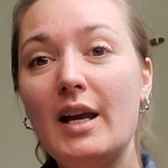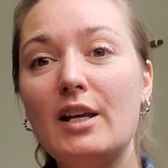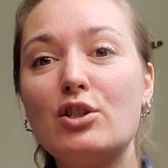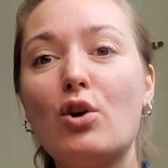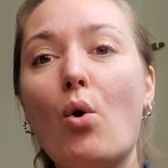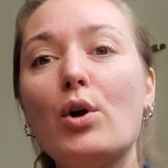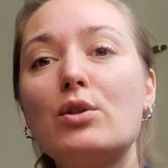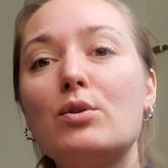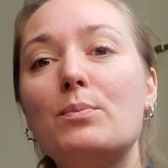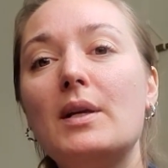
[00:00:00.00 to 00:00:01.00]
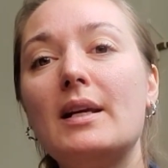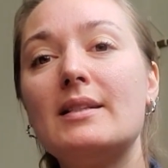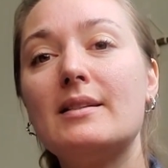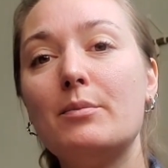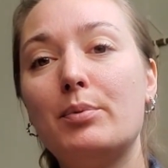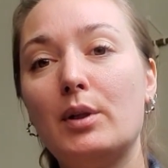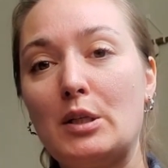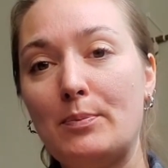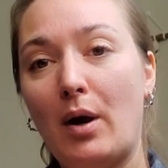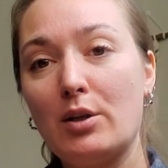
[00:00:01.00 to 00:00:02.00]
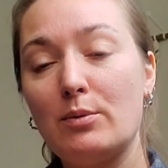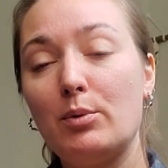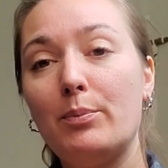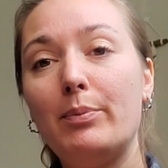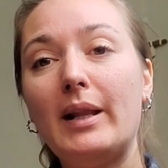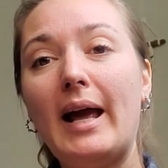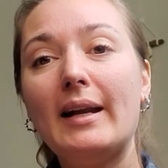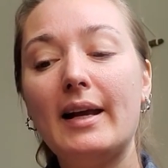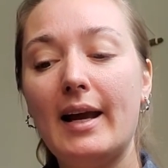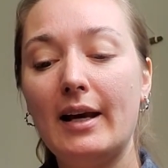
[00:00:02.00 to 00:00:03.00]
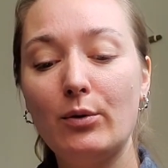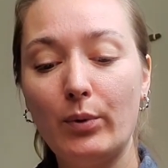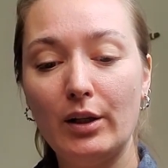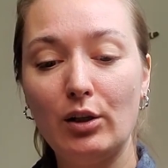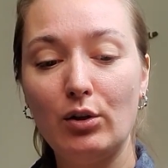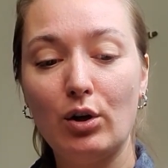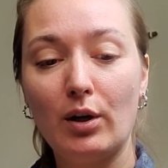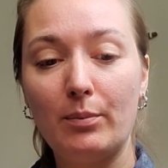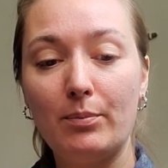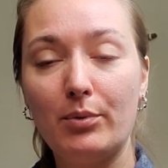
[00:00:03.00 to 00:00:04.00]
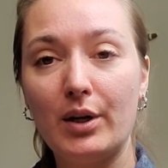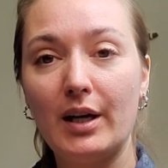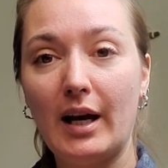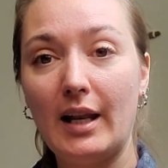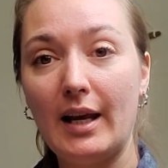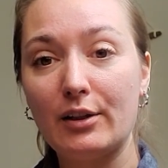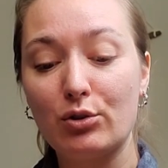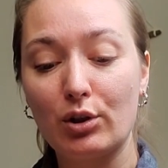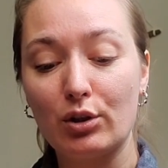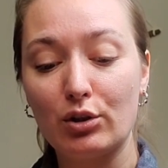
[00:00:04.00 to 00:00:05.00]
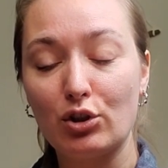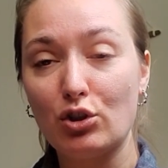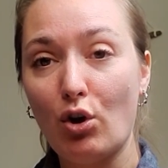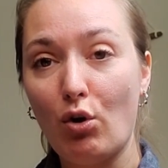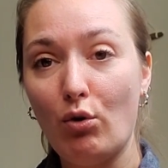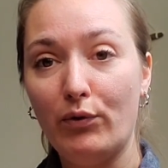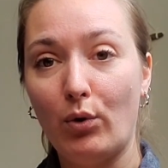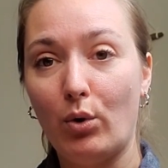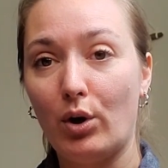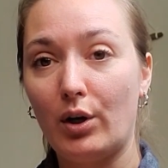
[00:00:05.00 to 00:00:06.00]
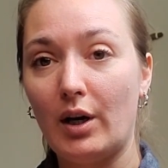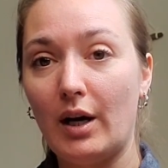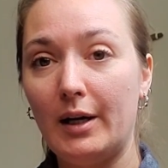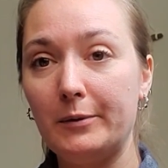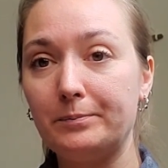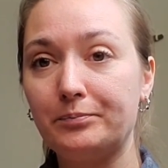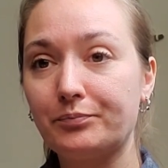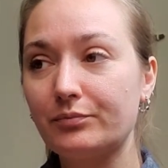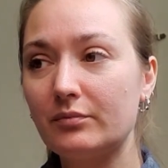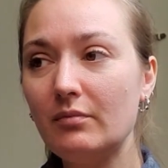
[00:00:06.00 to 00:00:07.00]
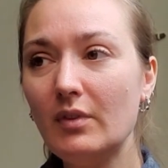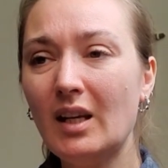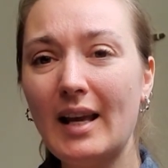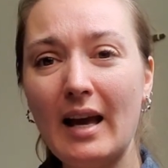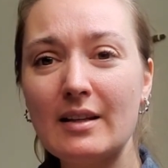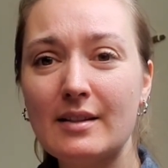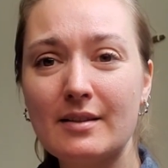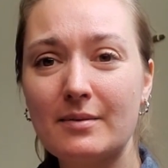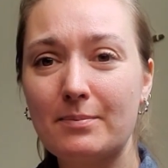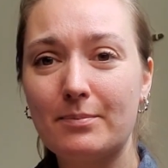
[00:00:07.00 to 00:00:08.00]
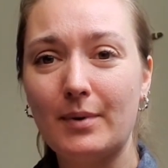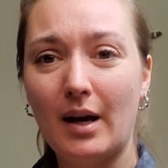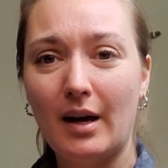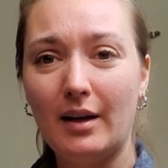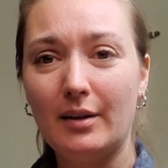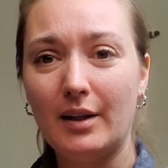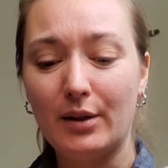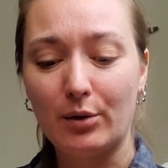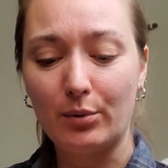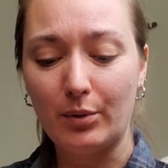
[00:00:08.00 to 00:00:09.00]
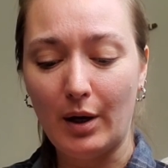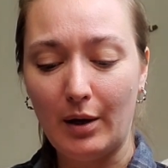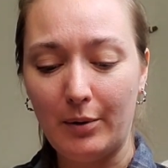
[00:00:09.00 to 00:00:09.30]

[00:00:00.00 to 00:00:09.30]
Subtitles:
is going to be as simple as possible. Plan ahead whether you're gonna bring electric stove or gas little